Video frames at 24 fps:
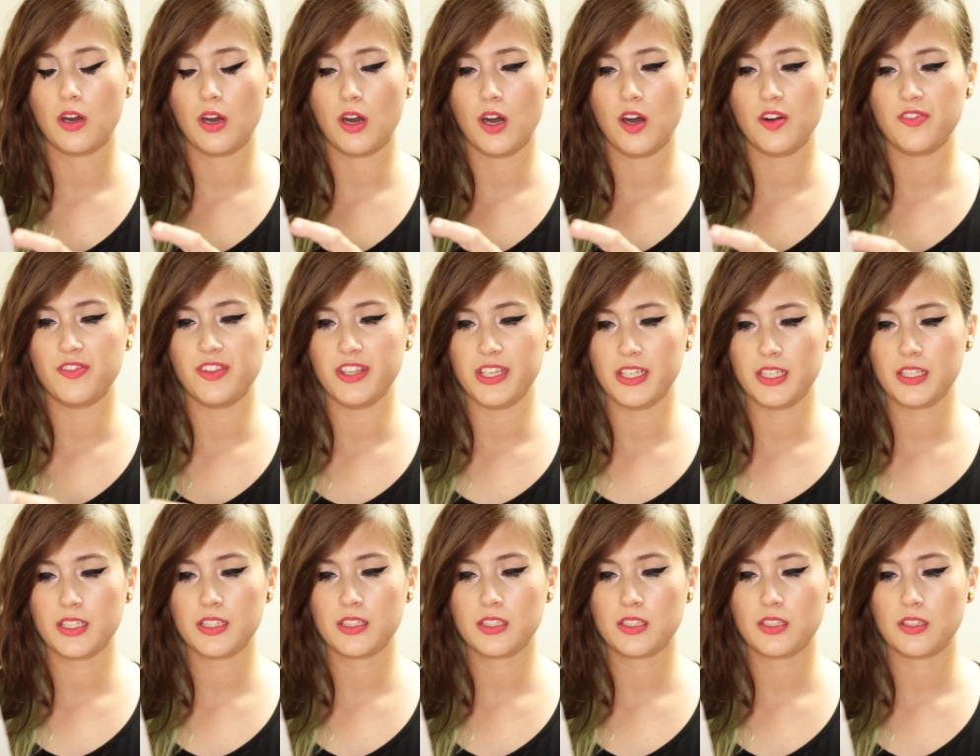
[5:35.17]
of
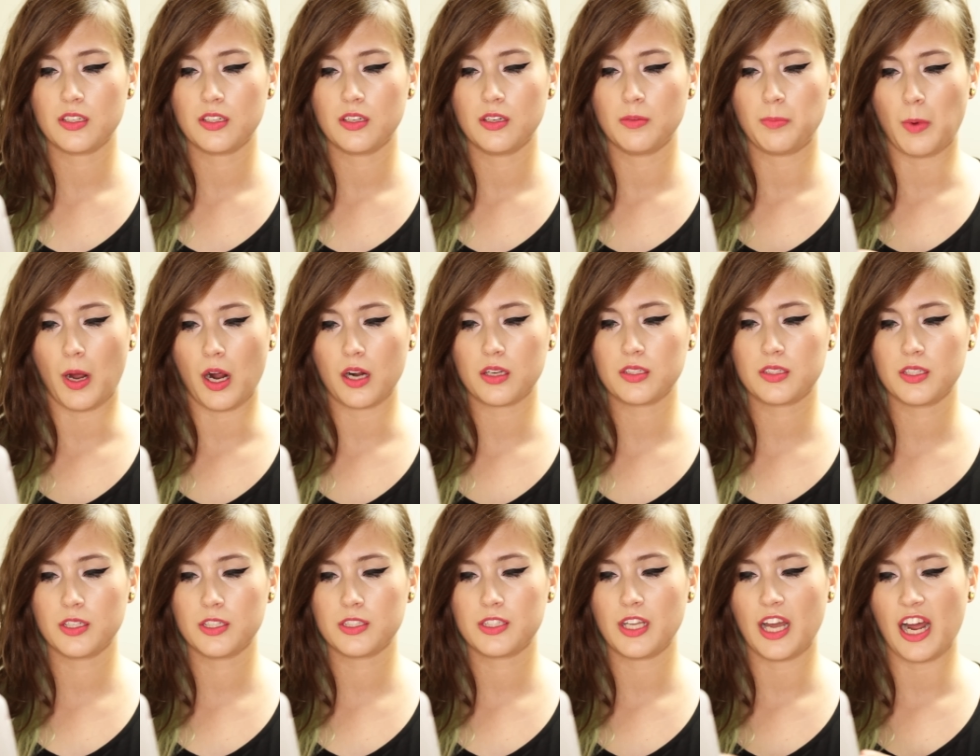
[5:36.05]
these
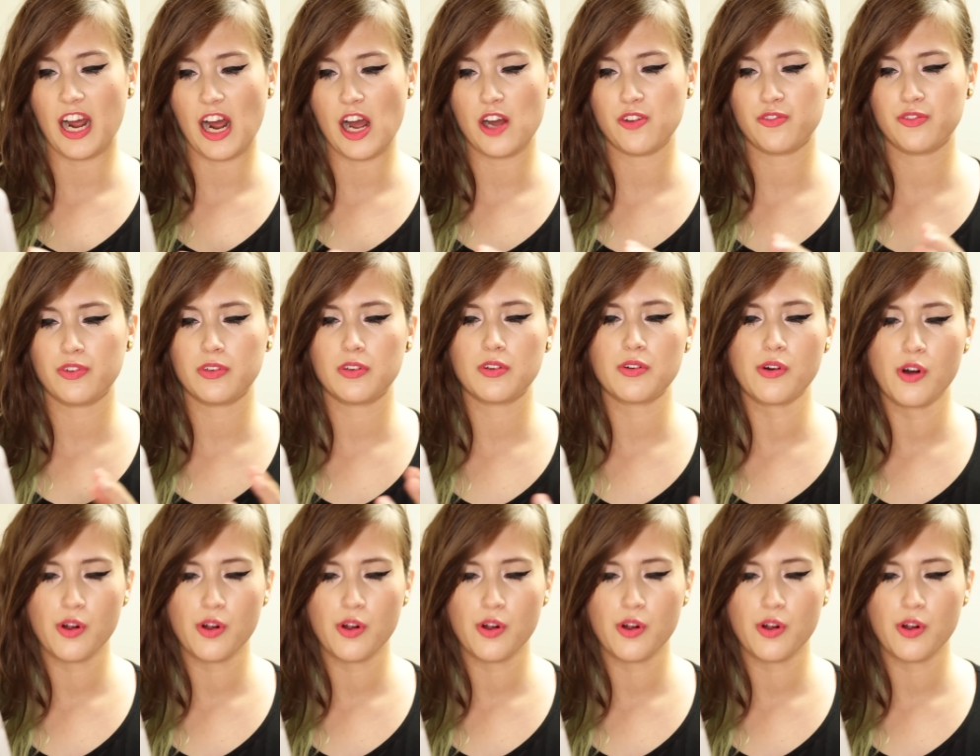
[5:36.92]
boxes have